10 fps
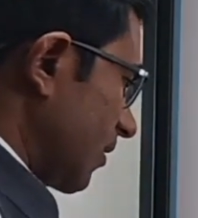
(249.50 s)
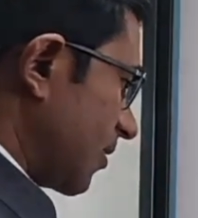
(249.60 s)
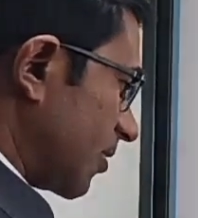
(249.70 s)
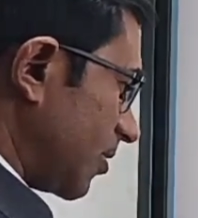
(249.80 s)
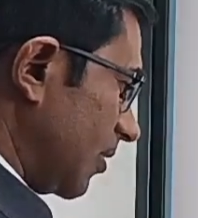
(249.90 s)

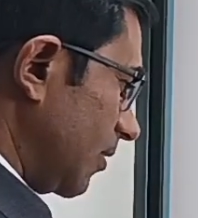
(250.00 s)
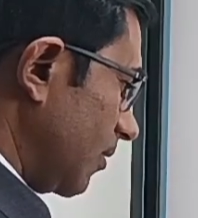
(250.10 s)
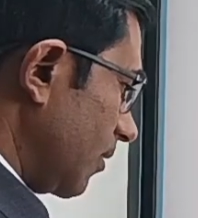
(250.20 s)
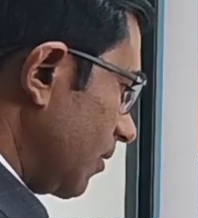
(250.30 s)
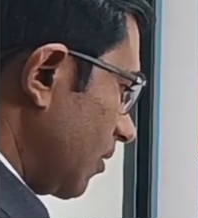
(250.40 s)

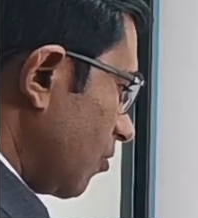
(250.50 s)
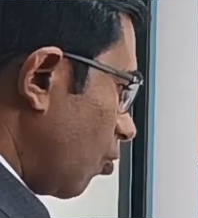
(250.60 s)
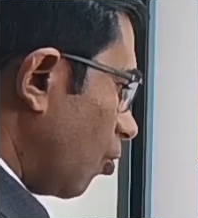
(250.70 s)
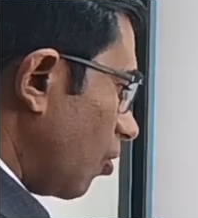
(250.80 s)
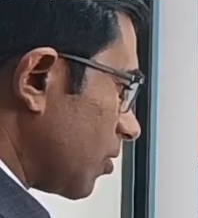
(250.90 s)
60
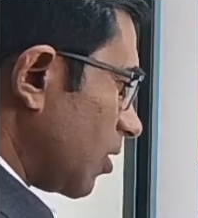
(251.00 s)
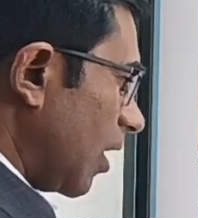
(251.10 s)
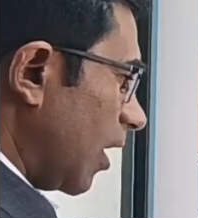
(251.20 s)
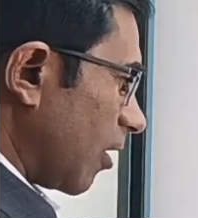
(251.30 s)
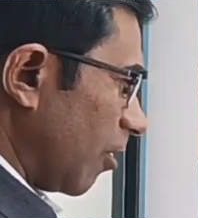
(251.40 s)
oath
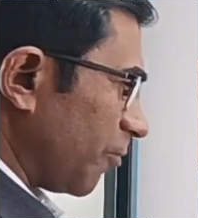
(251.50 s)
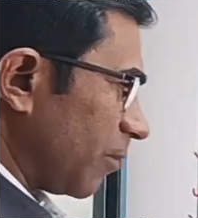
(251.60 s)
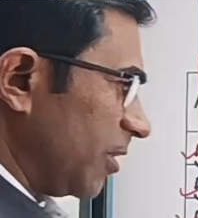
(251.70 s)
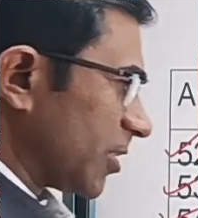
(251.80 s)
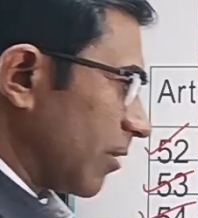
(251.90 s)
or
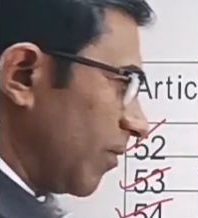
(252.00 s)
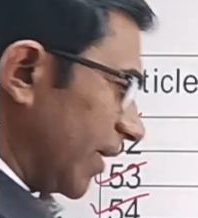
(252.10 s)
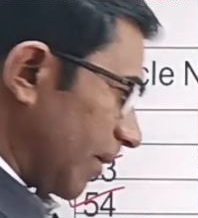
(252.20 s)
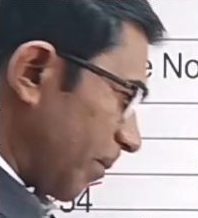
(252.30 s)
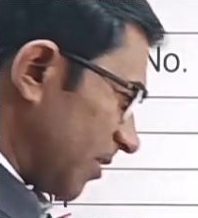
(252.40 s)
affirmation by
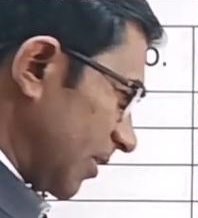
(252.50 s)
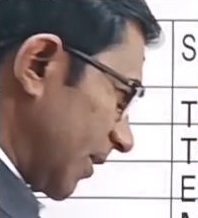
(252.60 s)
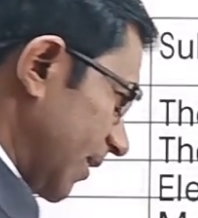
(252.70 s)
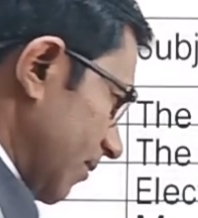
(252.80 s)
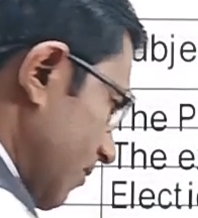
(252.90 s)
the
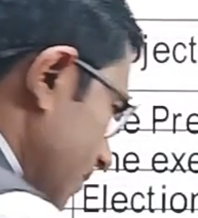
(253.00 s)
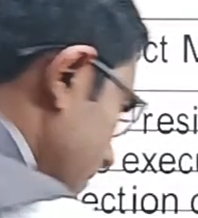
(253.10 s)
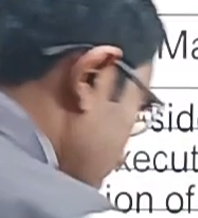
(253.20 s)
President.